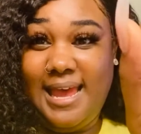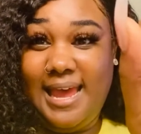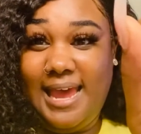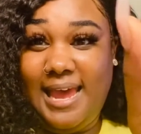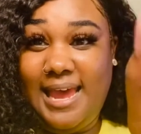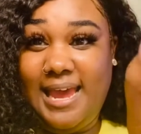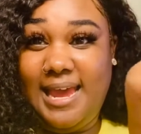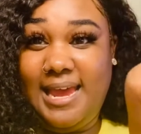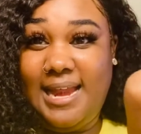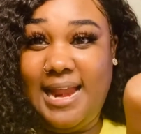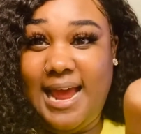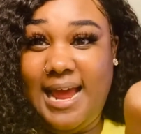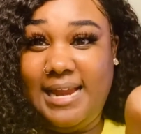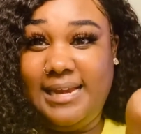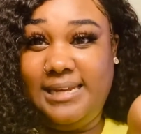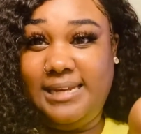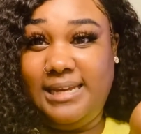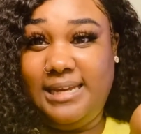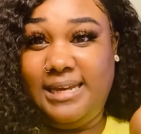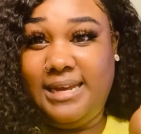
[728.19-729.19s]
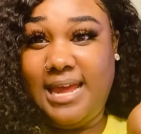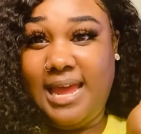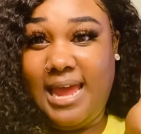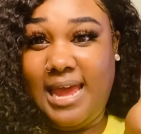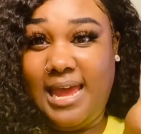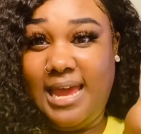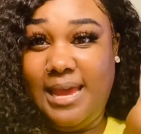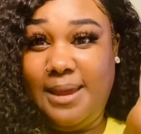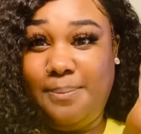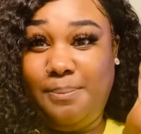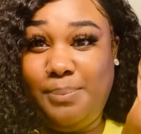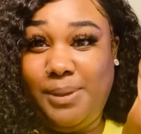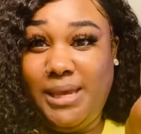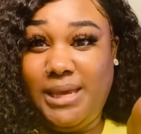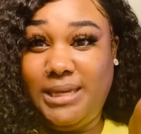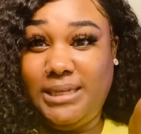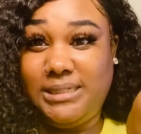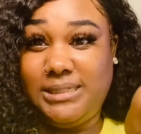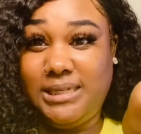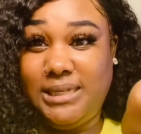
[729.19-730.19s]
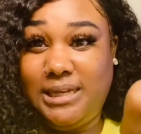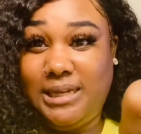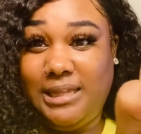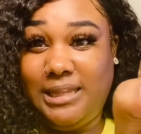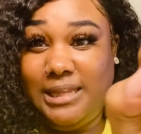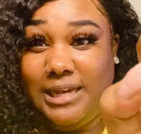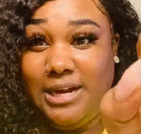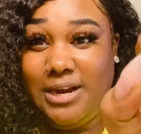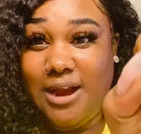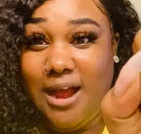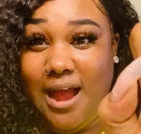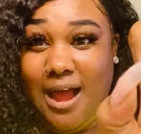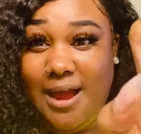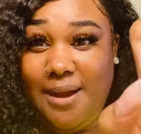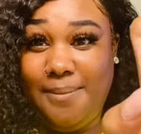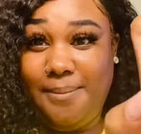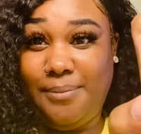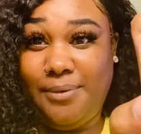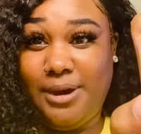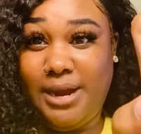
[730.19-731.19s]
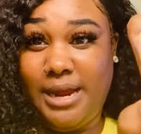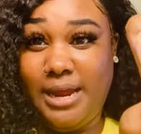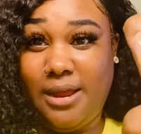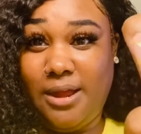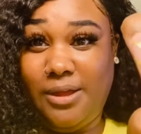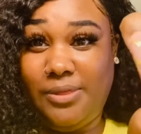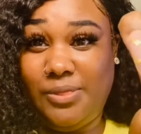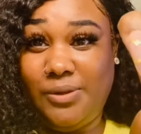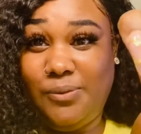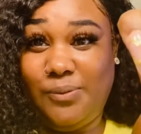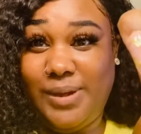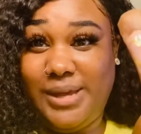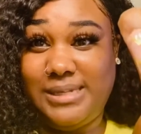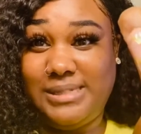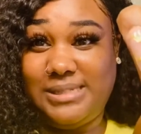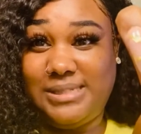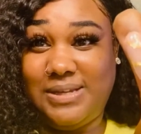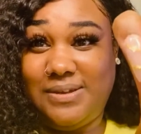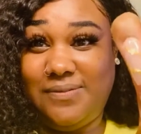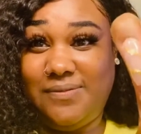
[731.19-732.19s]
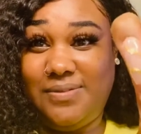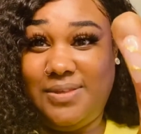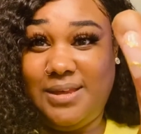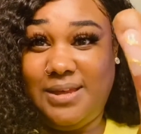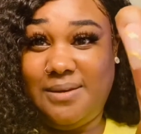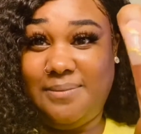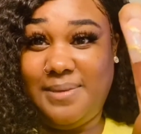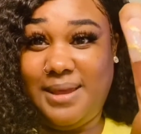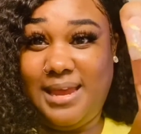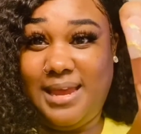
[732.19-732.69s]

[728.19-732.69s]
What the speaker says: and I did a pink to clear ombre on the rest of them,